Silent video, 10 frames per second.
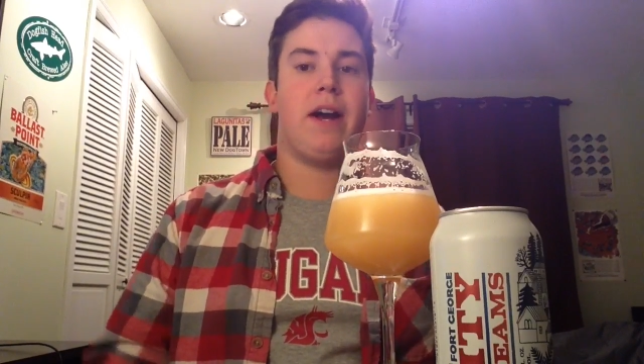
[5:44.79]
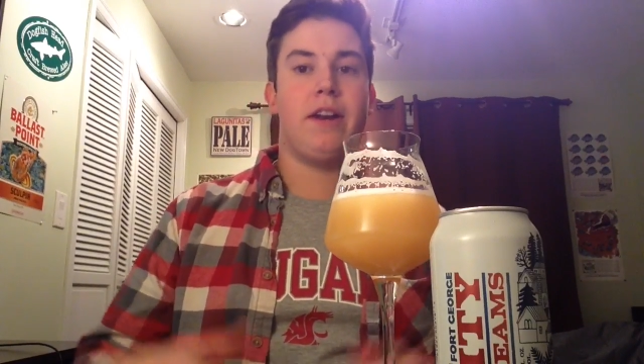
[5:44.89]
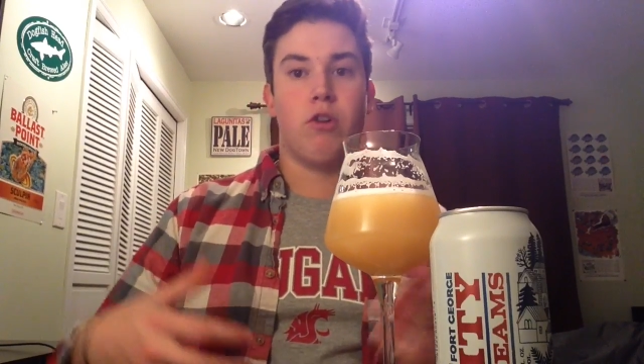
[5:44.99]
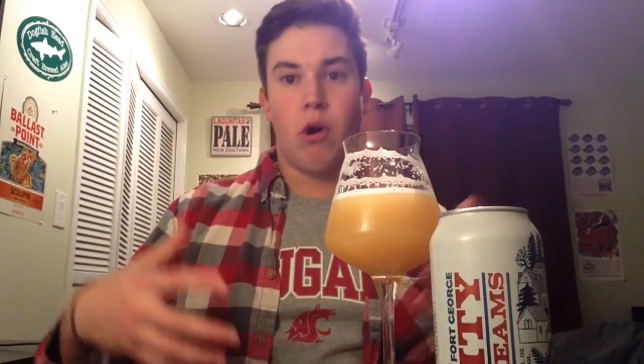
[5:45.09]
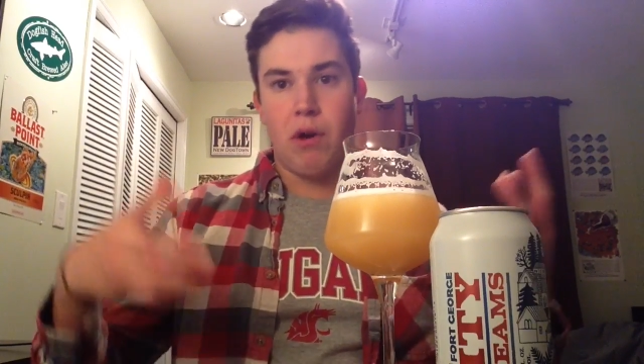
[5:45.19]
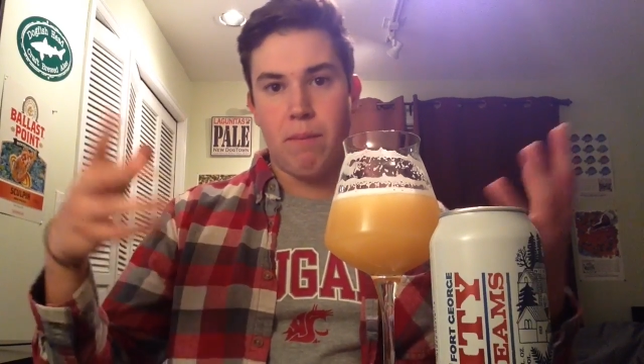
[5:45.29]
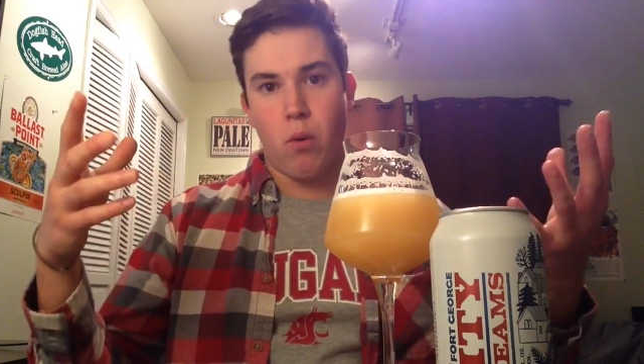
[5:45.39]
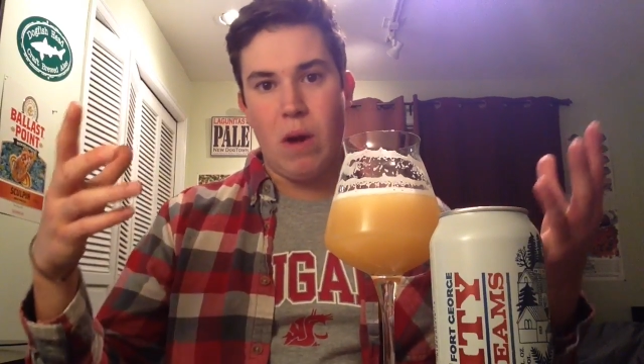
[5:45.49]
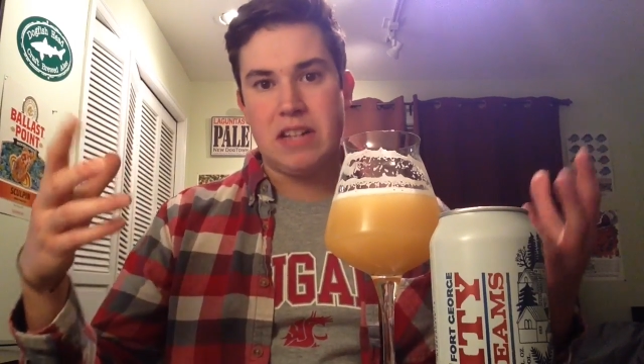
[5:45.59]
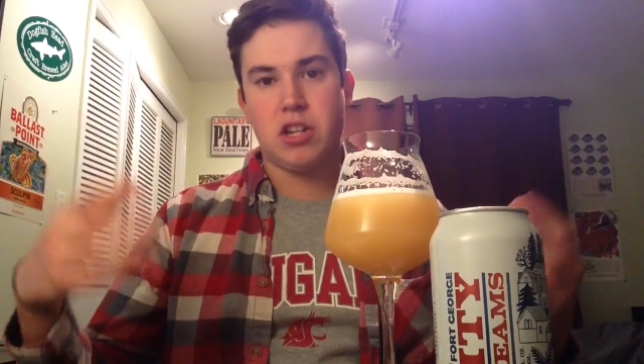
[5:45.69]
kind of grown up a
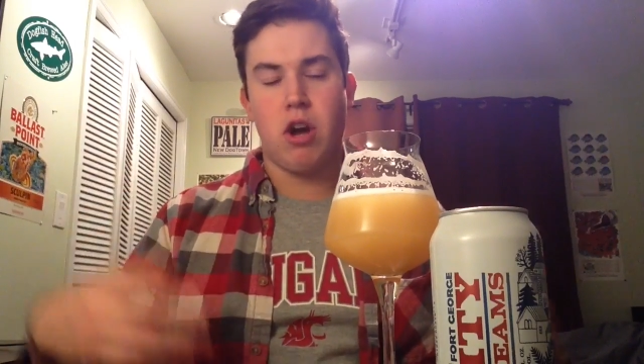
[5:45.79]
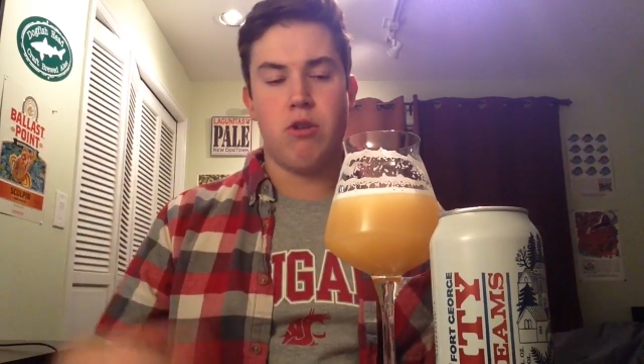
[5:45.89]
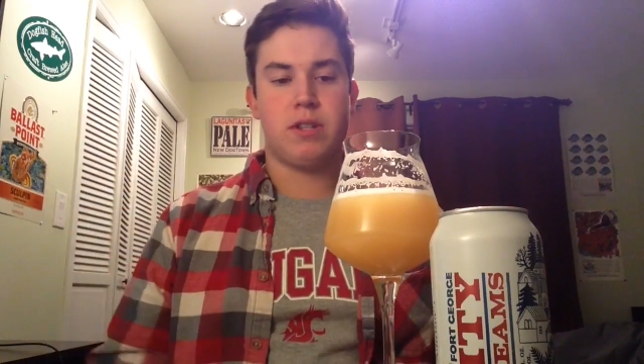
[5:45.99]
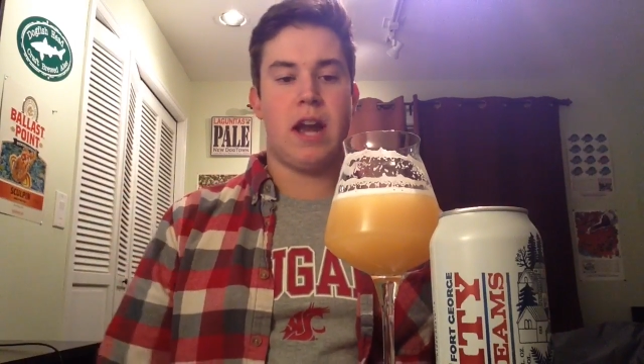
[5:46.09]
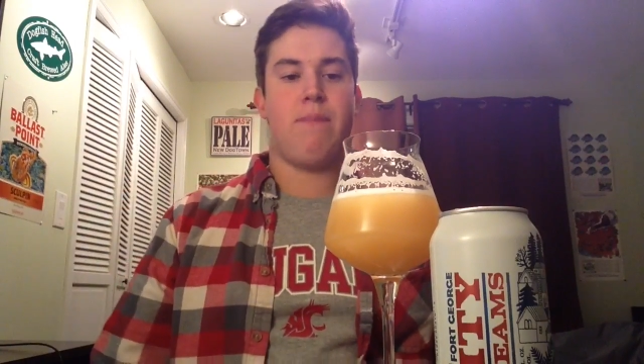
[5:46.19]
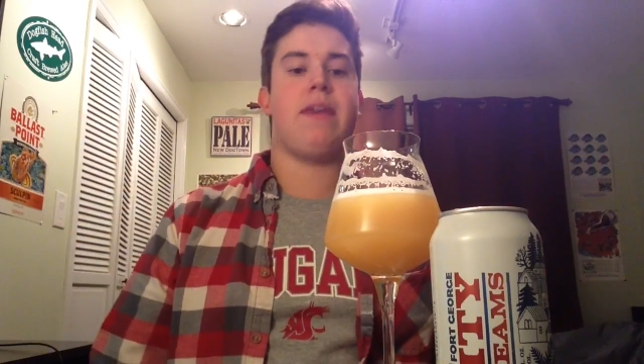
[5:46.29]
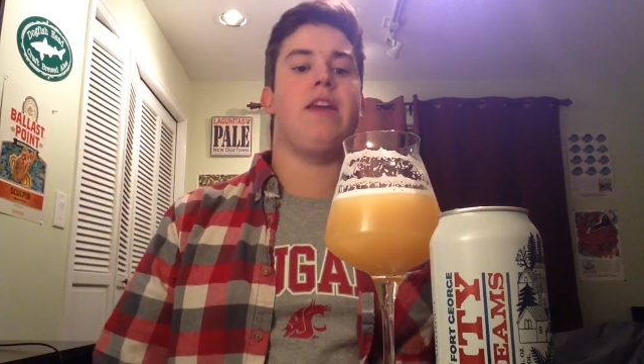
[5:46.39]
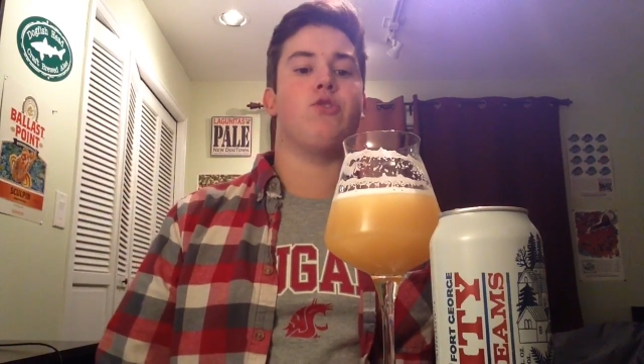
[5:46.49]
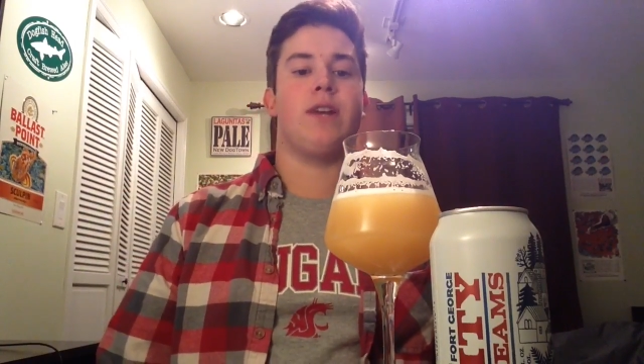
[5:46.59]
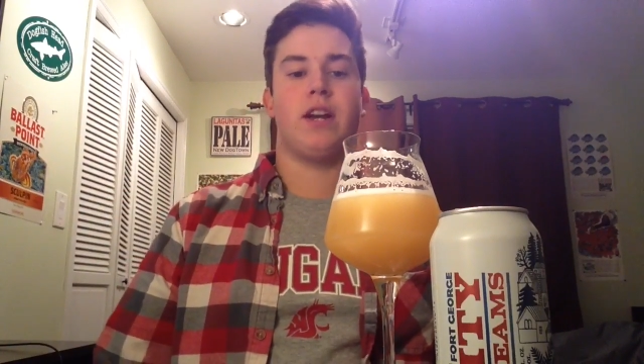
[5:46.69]
west coast
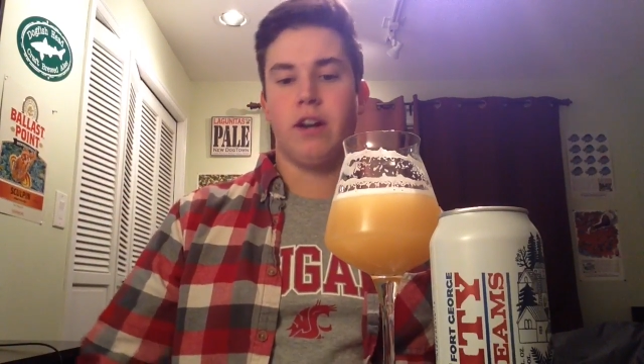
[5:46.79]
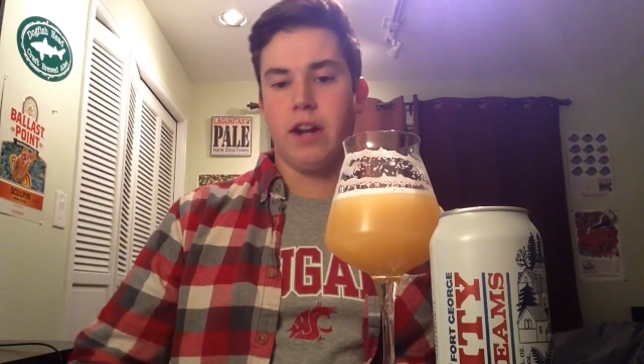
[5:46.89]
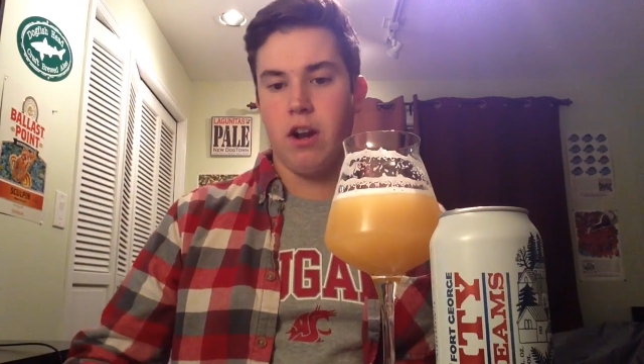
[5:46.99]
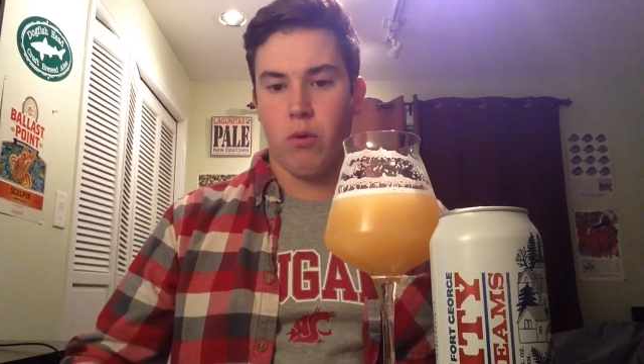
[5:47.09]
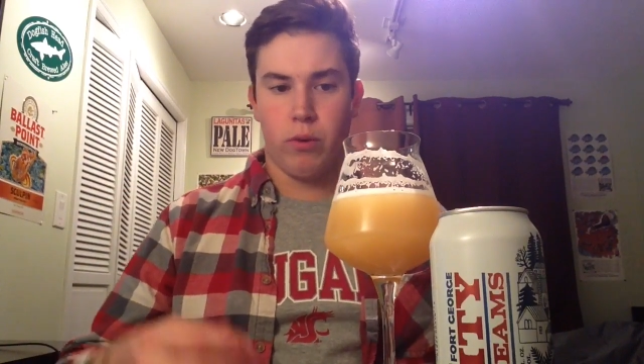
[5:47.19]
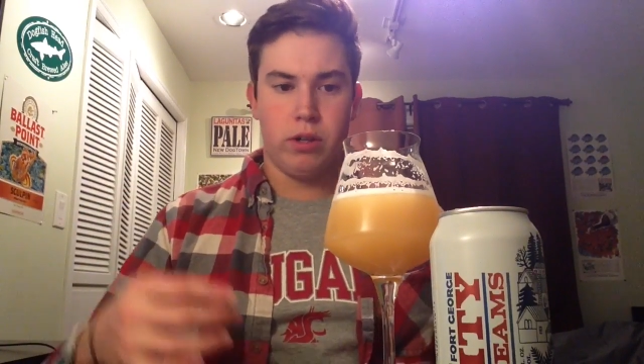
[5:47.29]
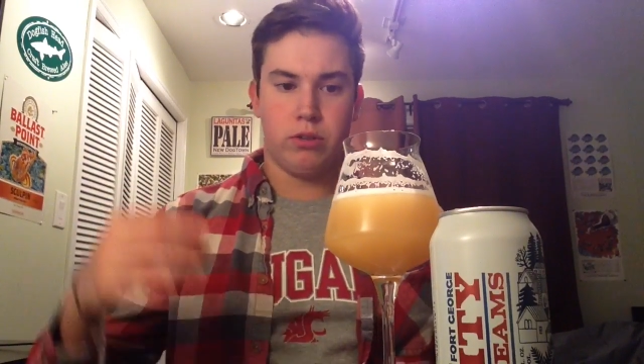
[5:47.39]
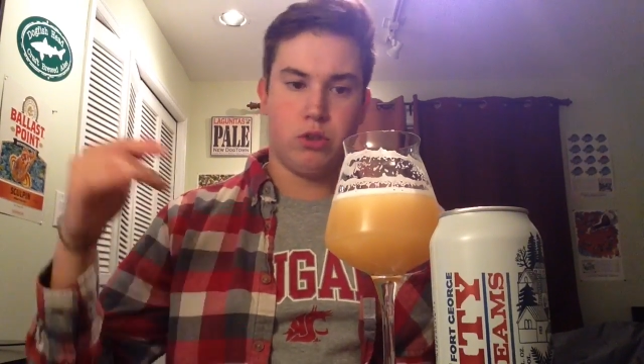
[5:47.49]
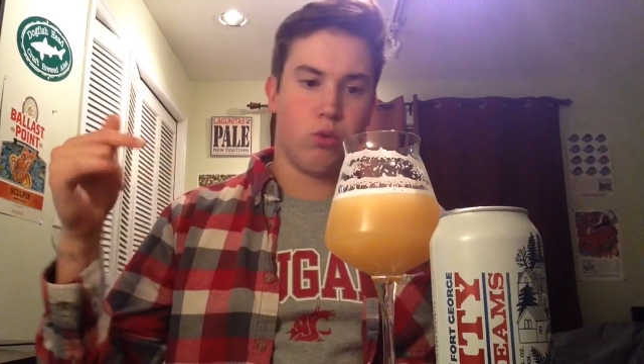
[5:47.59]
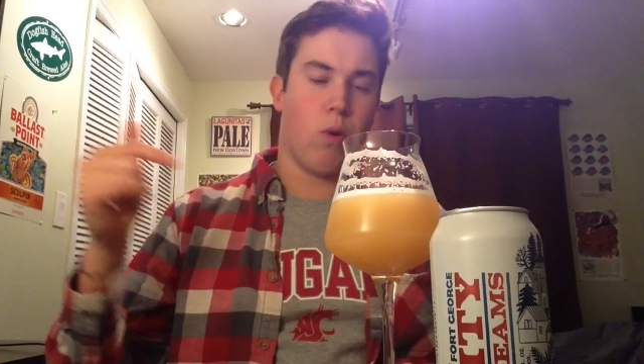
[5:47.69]
ipa drinker you know
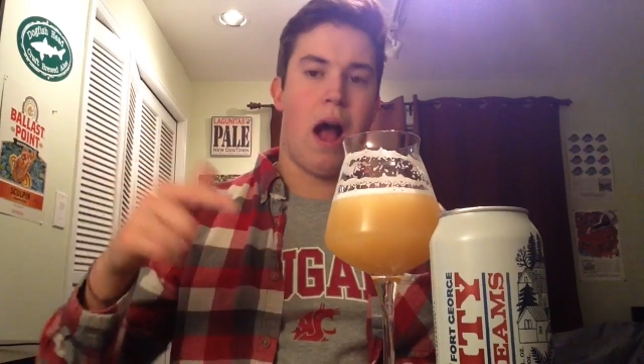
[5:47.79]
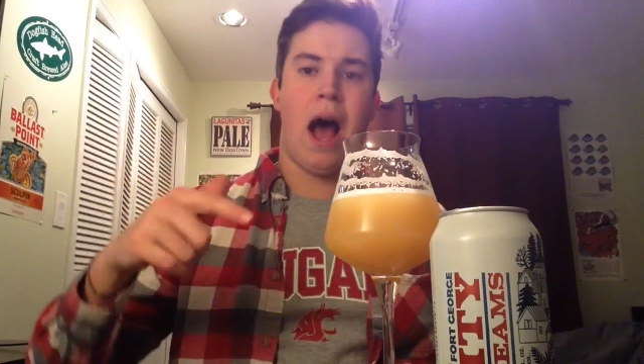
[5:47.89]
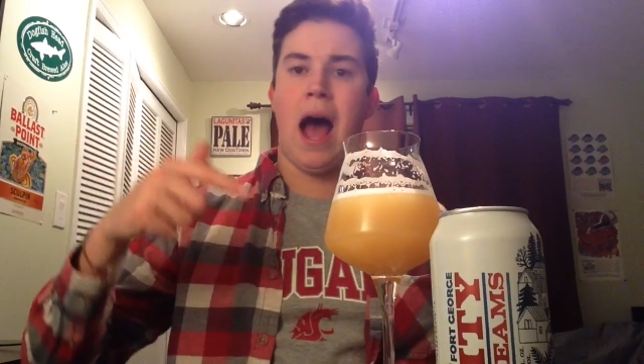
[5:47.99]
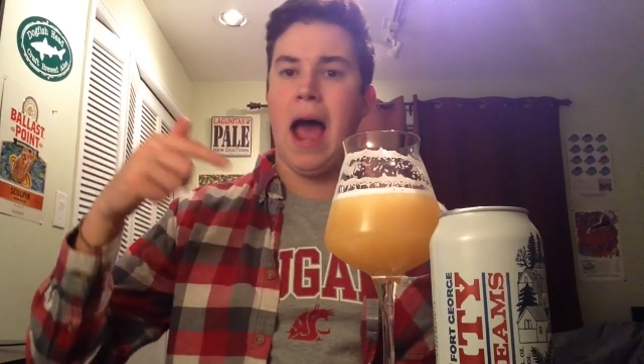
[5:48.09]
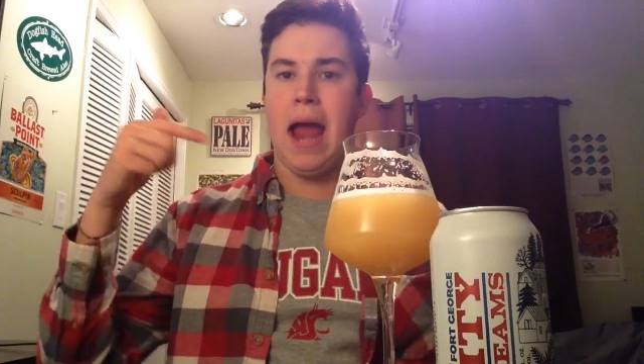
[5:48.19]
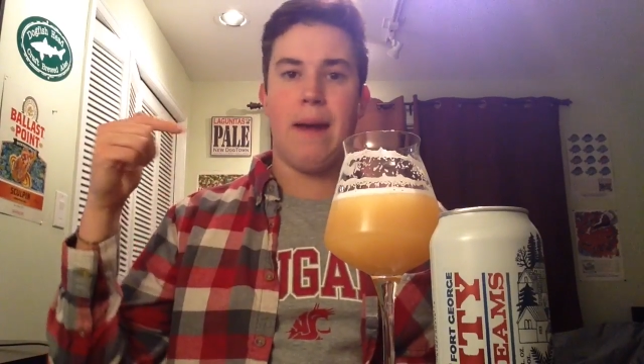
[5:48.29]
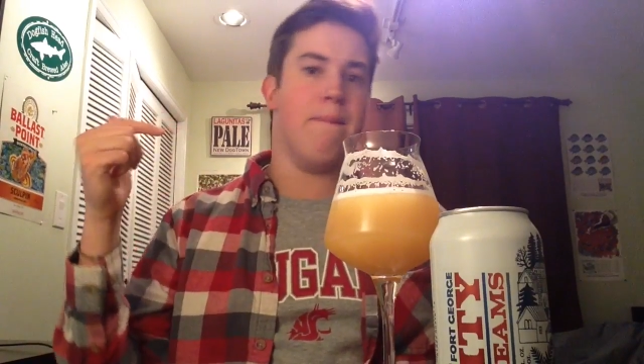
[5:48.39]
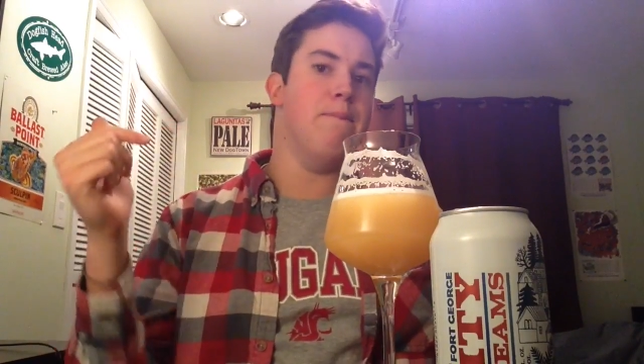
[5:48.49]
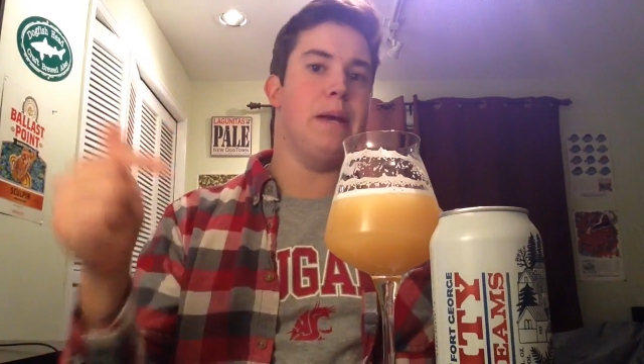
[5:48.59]
real dry